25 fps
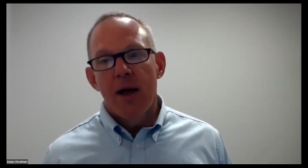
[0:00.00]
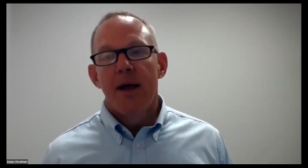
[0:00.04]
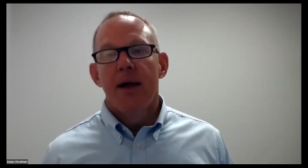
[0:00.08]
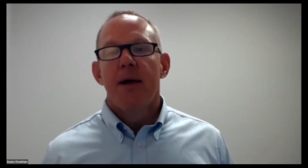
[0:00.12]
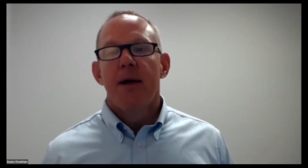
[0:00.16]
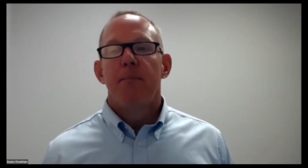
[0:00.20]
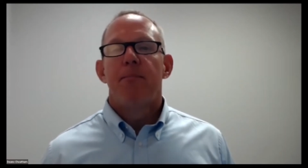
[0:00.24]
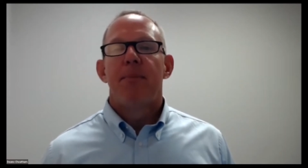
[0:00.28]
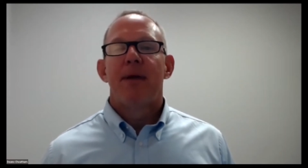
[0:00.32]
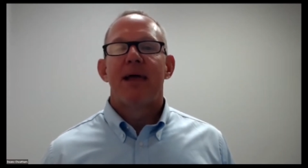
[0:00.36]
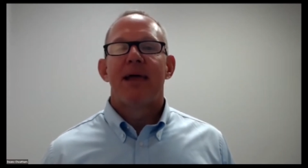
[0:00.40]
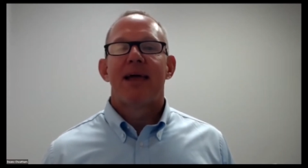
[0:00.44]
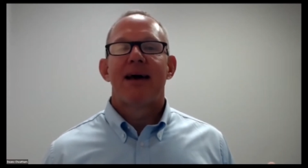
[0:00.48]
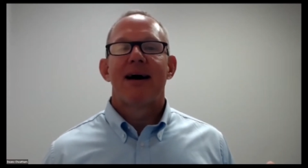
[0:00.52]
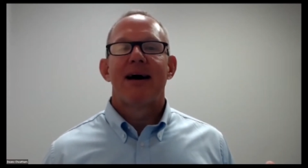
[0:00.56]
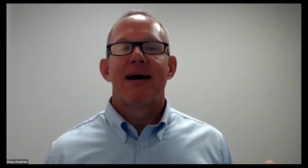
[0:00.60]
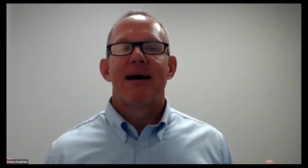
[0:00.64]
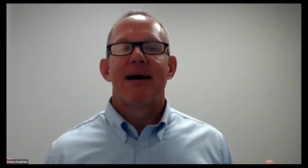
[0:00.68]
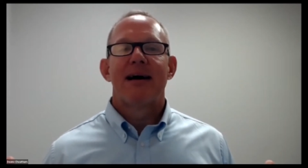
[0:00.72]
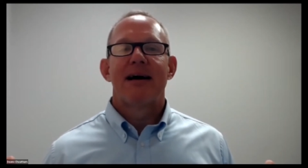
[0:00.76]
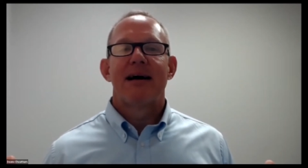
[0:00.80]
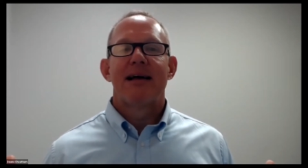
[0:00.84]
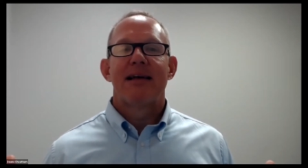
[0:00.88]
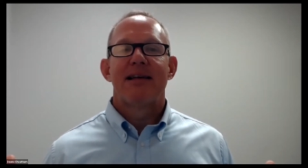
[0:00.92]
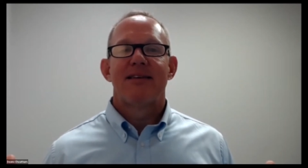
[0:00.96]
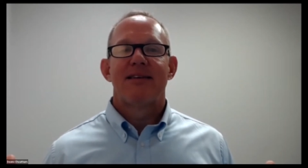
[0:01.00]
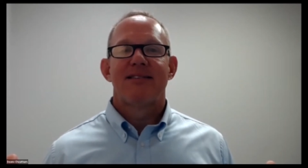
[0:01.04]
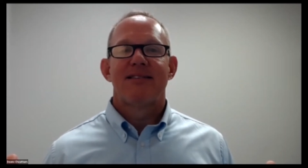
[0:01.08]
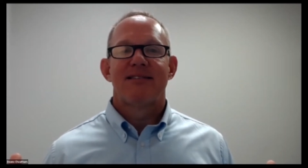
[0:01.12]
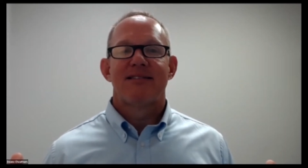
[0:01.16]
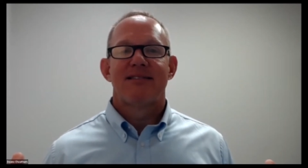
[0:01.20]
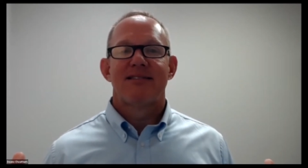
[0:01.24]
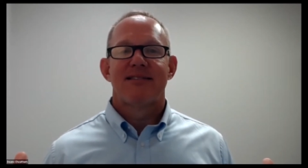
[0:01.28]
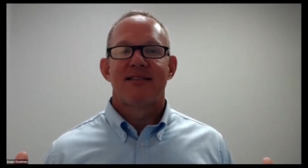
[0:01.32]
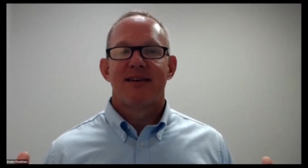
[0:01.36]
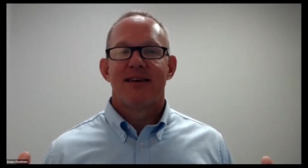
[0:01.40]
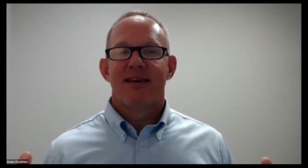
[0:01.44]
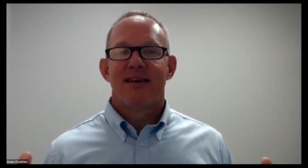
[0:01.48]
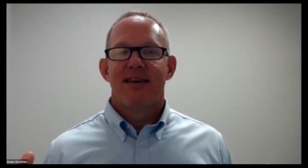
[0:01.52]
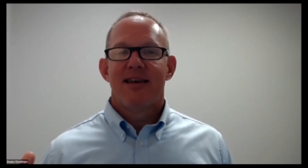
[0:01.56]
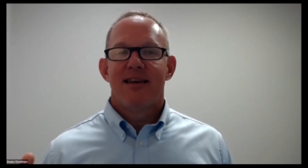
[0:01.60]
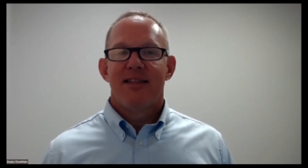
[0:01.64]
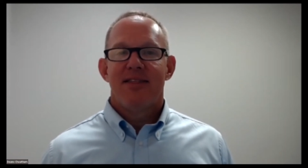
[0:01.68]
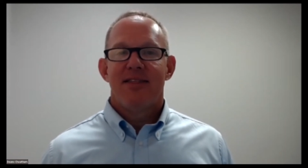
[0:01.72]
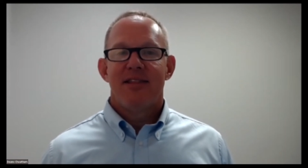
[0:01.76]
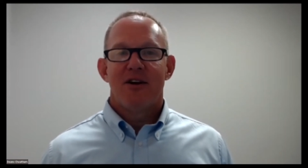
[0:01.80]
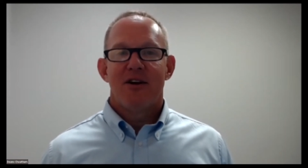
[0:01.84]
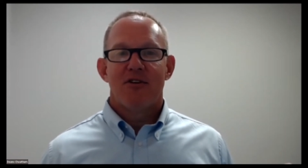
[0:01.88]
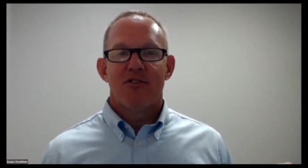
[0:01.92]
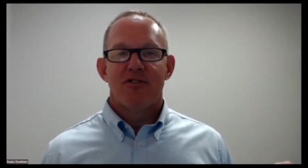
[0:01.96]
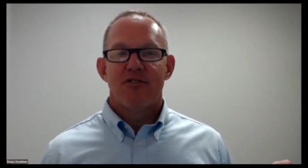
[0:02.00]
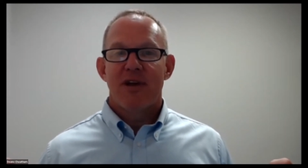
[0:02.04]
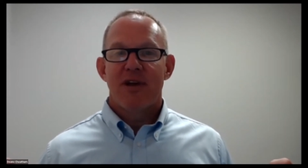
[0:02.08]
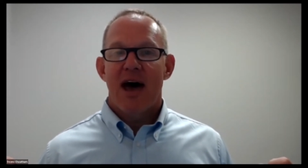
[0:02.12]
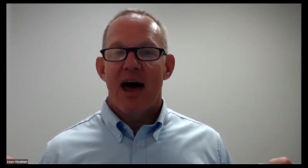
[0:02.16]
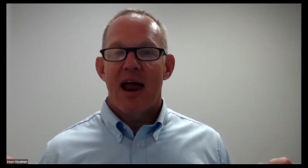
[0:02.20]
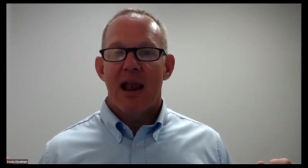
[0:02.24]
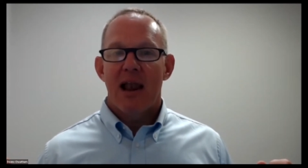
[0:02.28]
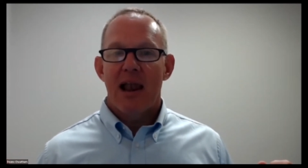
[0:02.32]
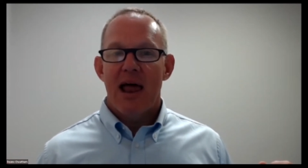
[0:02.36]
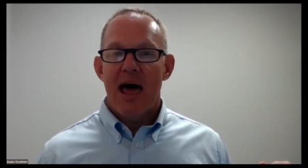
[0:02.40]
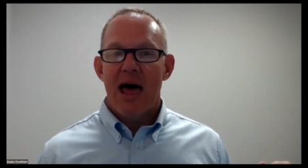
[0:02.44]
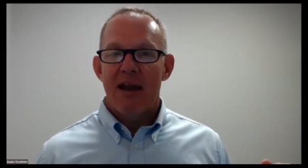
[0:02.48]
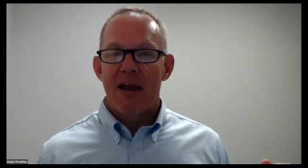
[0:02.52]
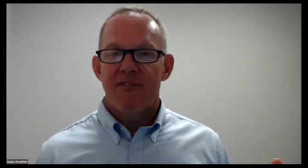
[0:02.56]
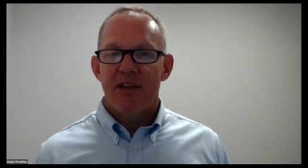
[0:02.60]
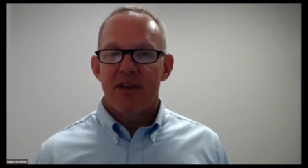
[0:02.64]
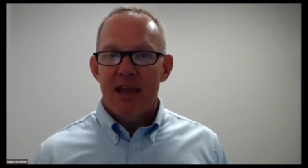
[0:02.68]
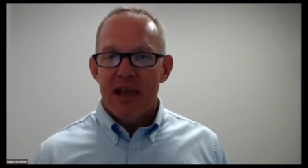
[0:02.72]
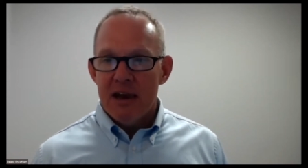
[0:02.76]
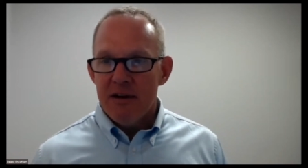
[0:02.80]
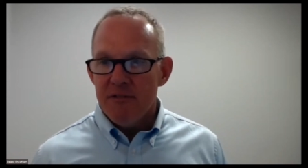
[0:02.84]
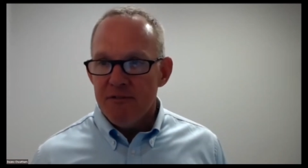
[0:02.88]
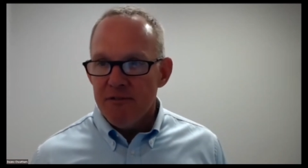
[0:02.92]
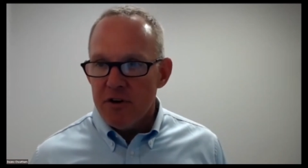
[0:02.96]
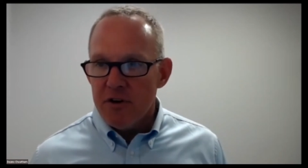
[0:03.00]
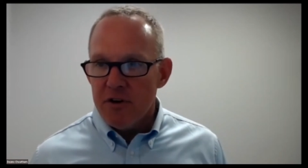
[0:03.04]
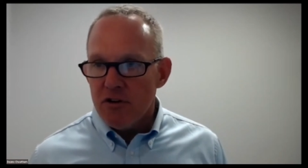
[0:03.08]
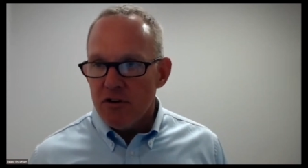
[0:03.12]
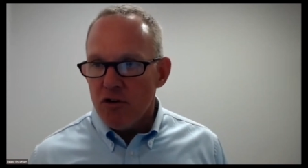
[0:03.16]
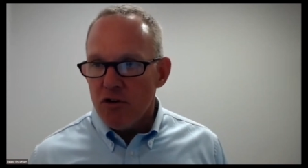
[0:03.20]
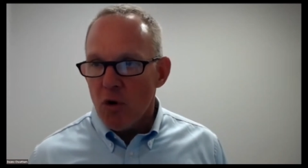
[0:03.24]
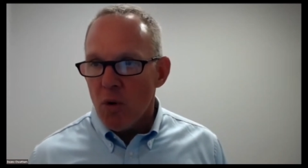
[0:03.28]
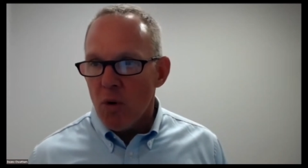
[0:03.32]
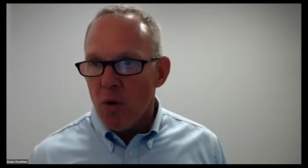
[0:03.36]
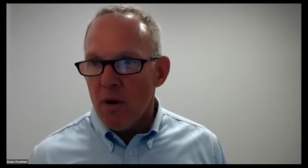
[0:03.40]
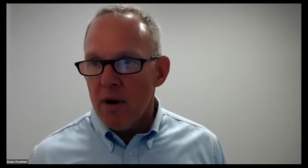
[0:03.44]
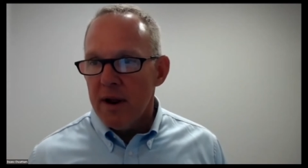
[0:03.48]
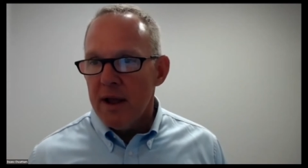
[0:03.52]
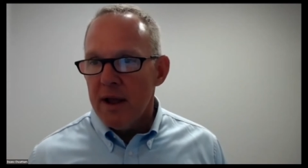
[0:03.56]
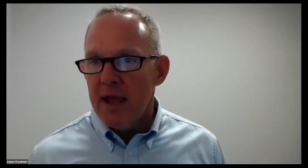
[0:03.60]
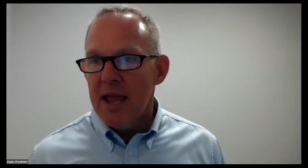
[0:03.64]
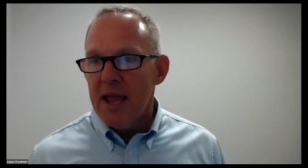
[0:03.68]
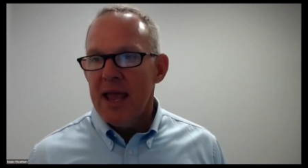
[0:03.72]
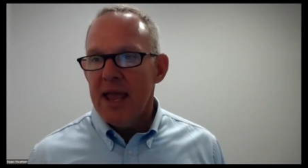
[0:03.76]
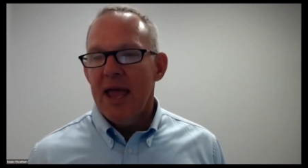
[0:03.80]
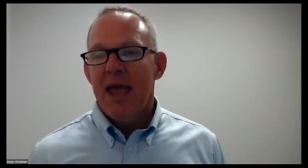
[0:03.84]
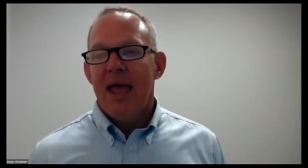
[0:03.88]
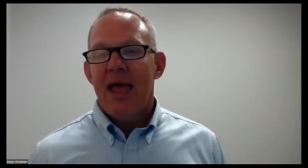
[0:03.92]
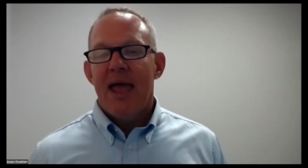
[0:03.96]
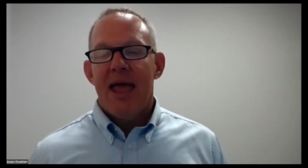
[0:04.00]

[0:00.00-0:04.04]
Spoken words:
because there's not a lot of inventory